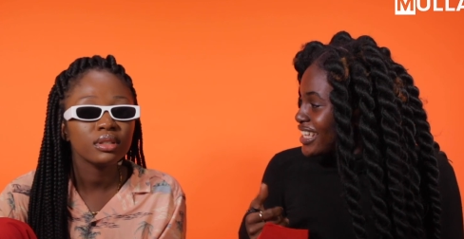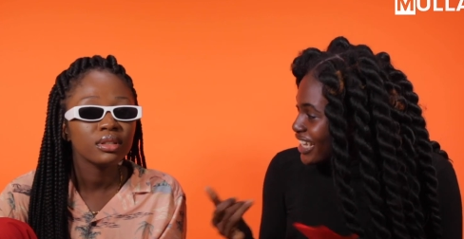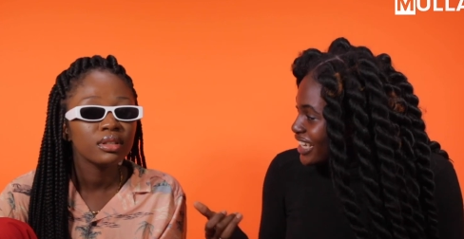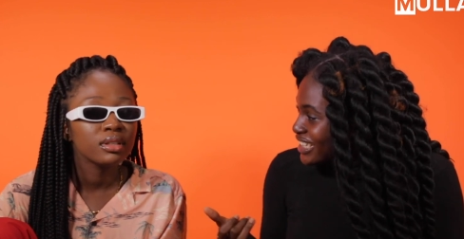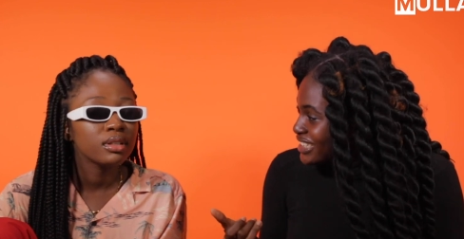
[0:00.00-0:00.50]

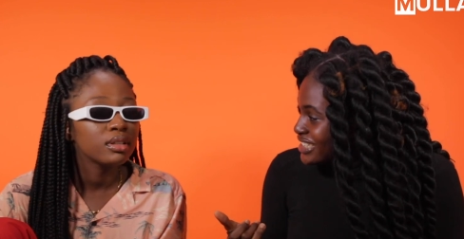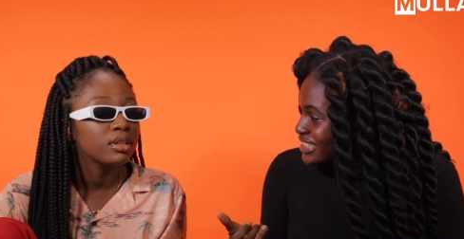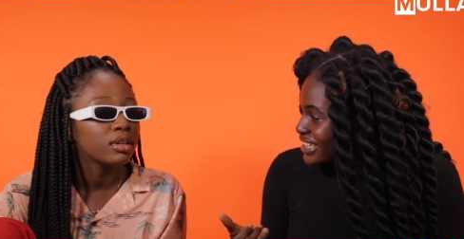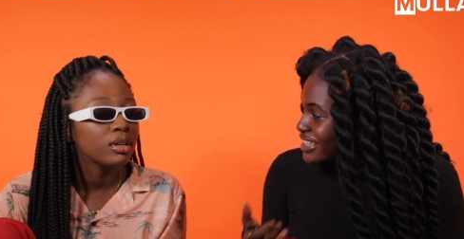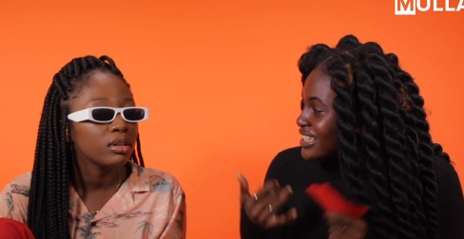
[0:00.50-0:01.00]

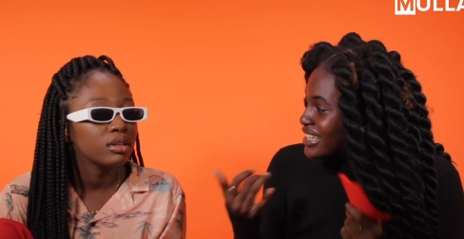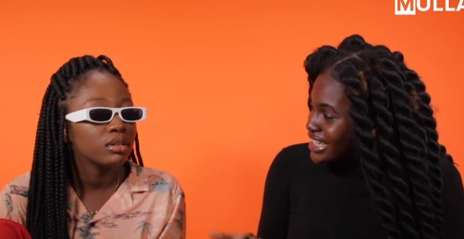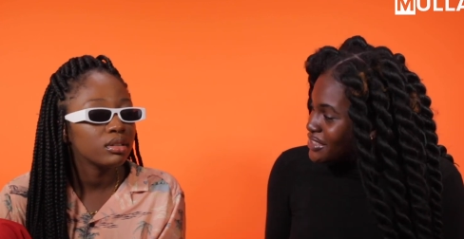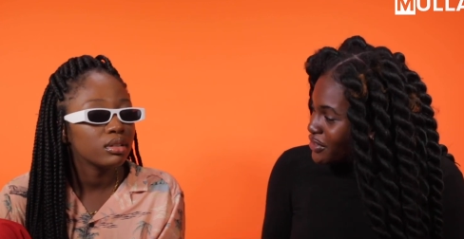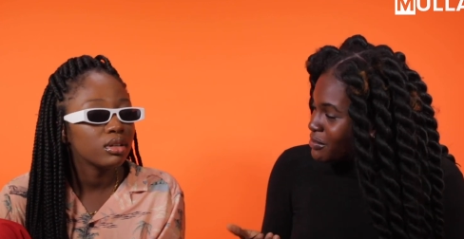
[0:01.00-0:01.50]
Speaker 1: Yes, in the
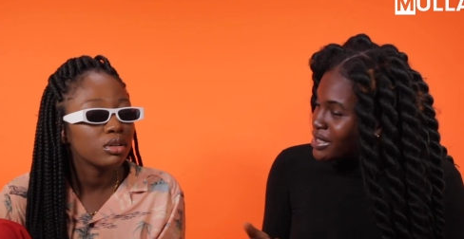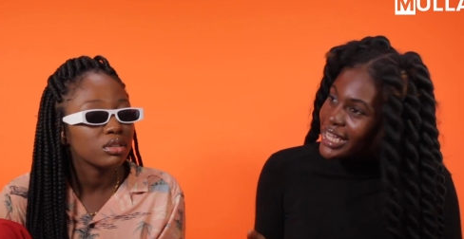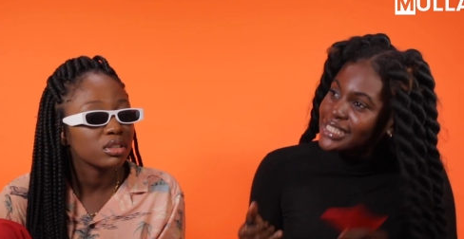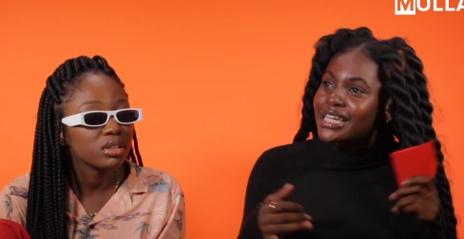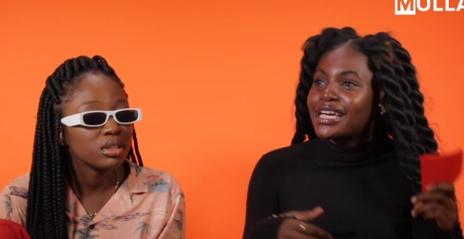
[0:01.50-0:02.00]
cat family,
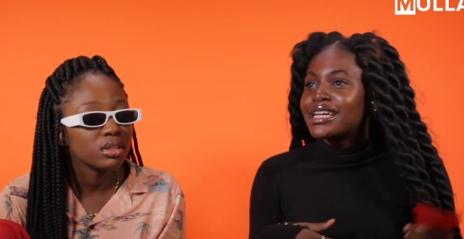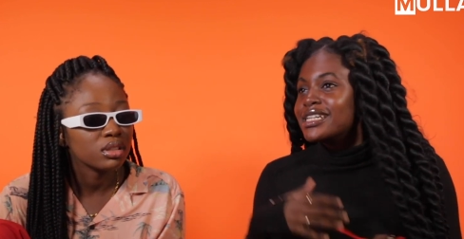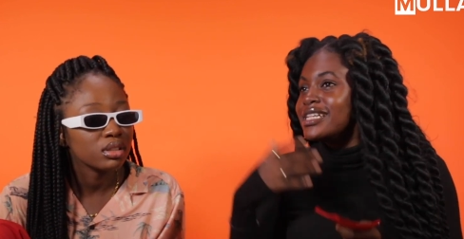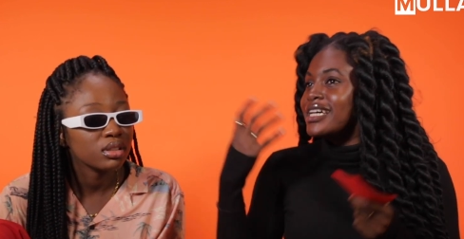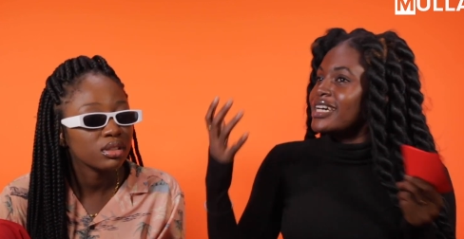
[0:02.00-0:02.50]
like
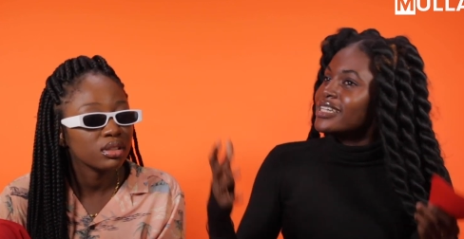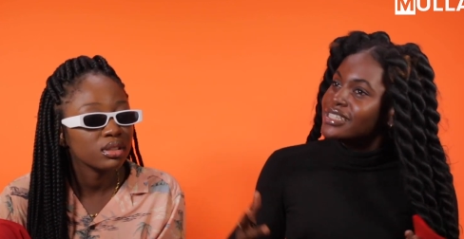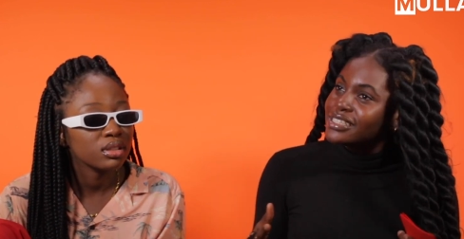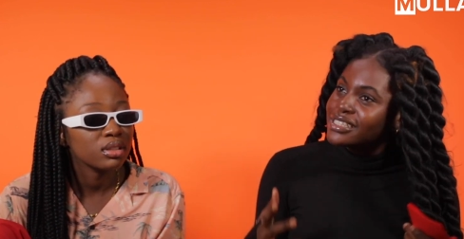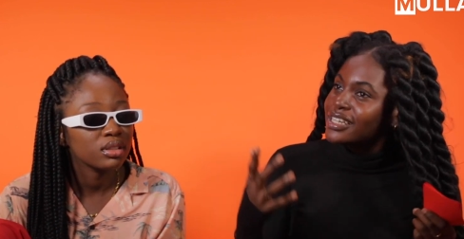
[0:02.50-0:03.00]
tiger,
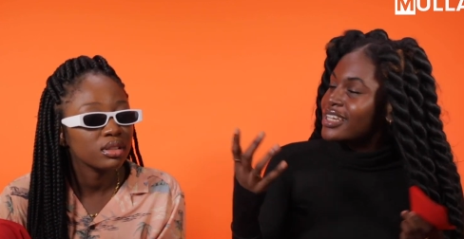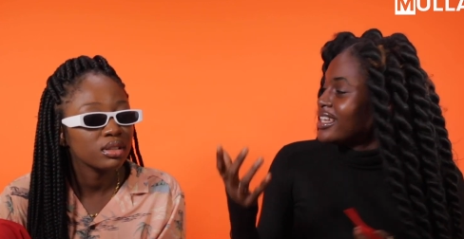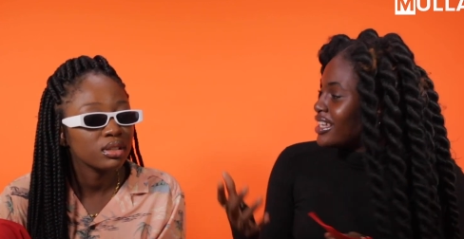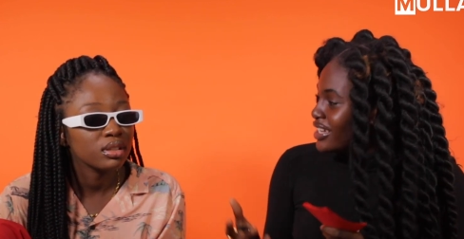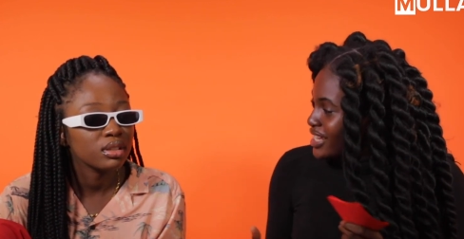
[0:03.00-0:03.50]
lion,
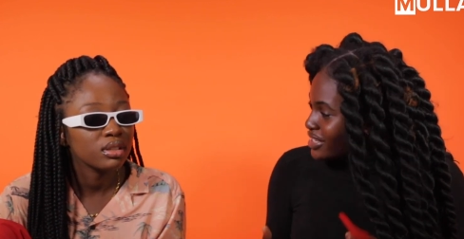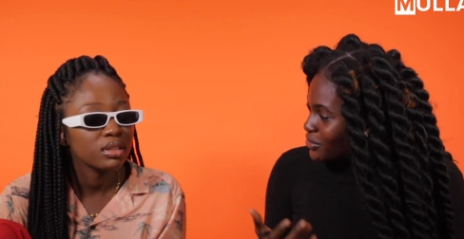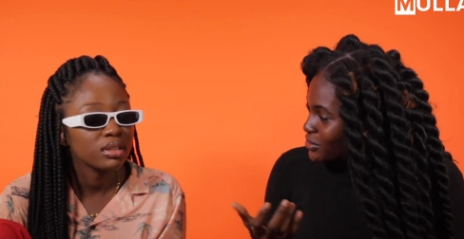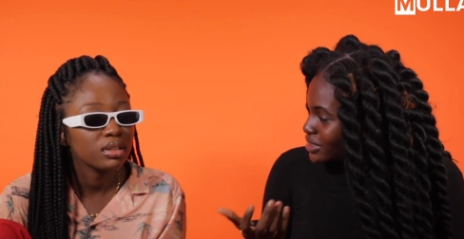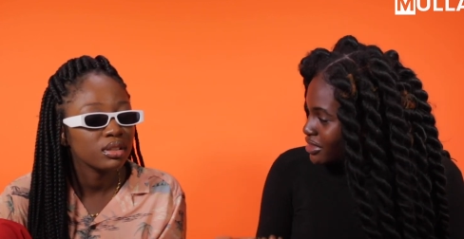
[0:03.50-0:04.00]

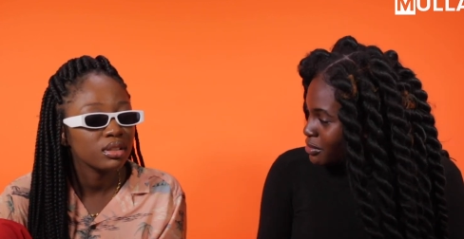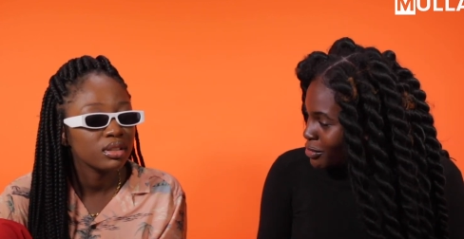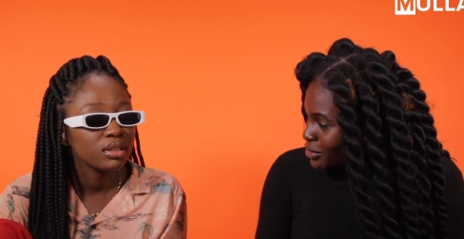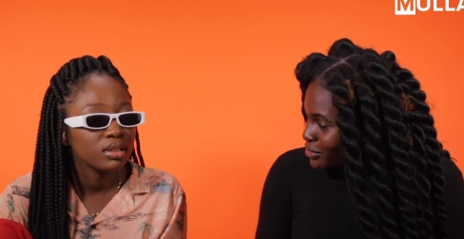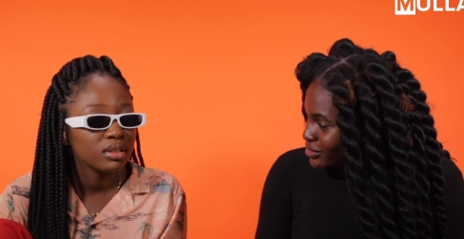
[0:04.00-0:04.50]
those
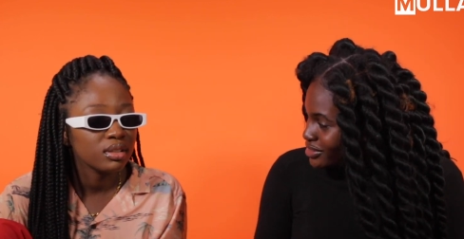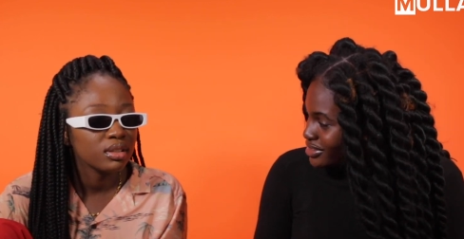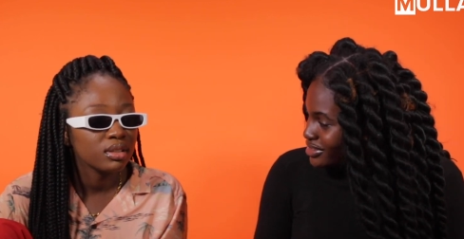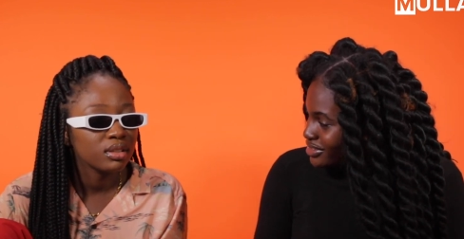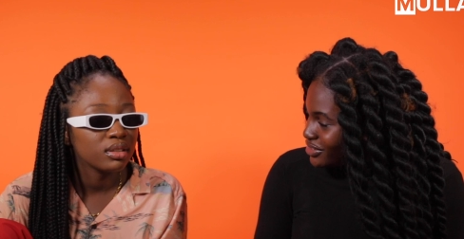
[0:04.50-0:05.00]
animals.